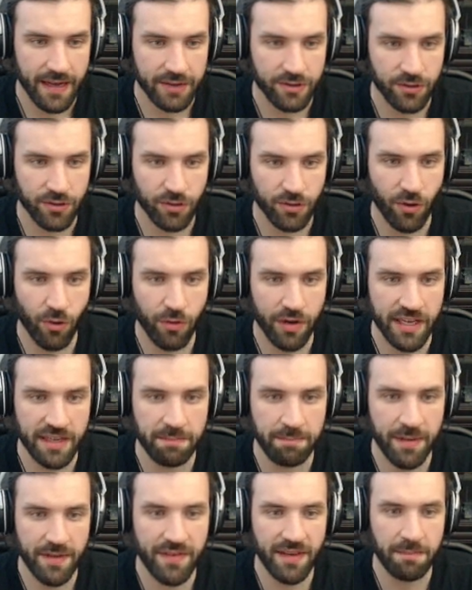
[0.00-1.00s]
And so
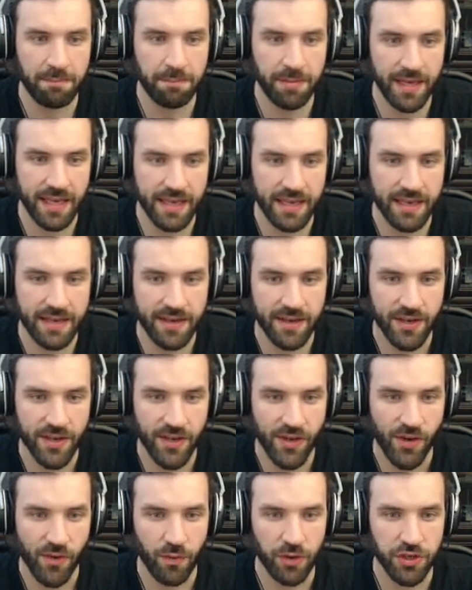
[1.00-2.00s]
in PvP,
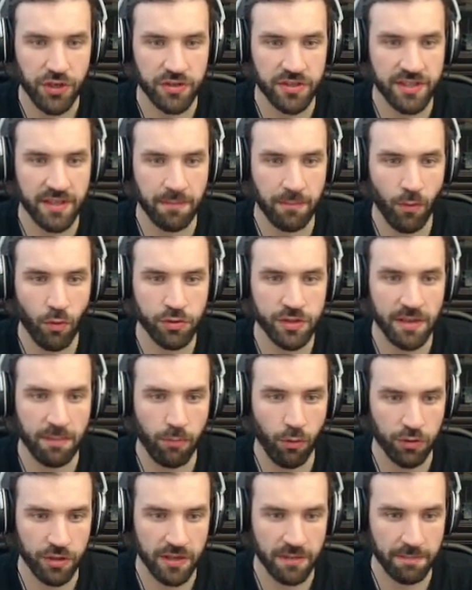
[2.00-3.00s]
which is the most
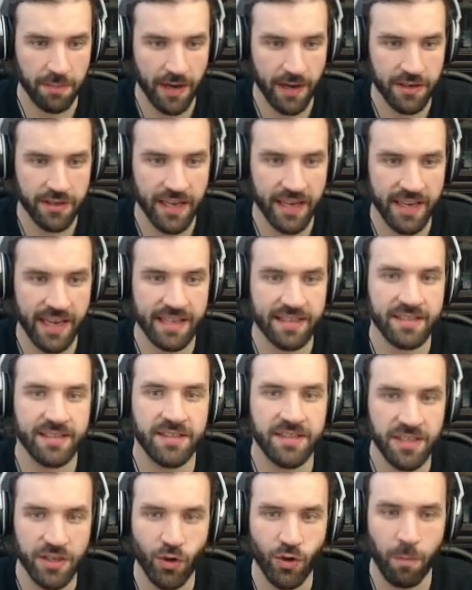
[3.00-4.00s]
important part, again,
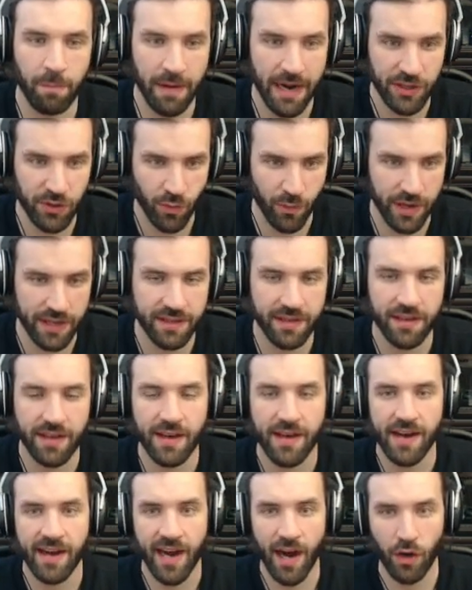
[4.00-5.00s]
zero pay to win.
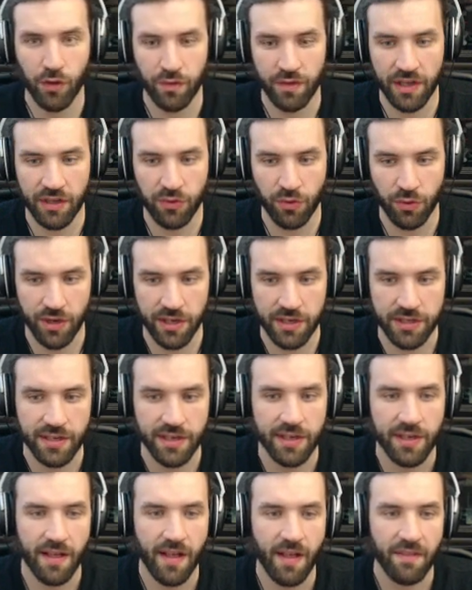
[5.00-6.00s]
How do they do it?
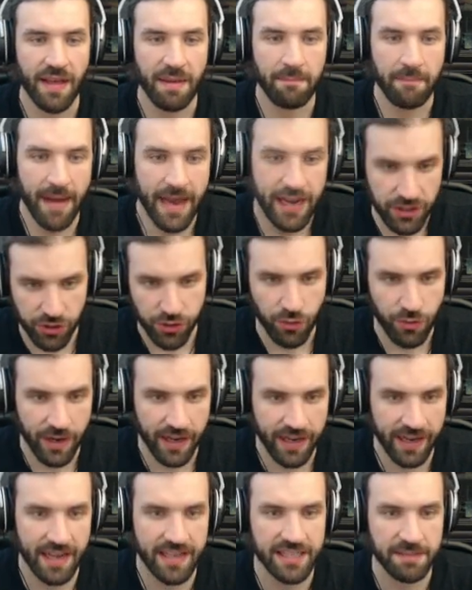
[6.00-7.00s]
They match you
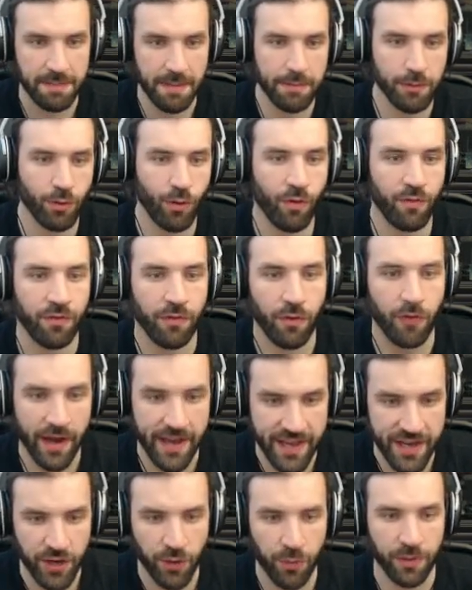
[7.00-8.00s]
against people of
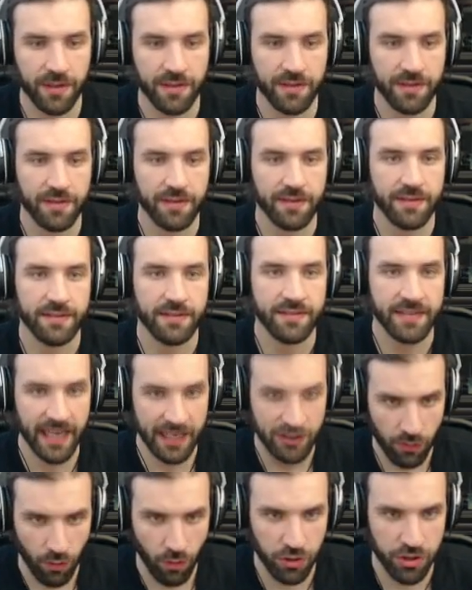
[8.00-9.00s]
equal
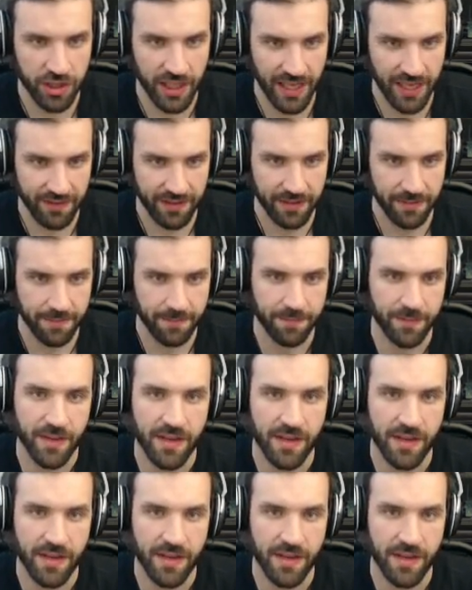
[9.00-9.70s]
technology level.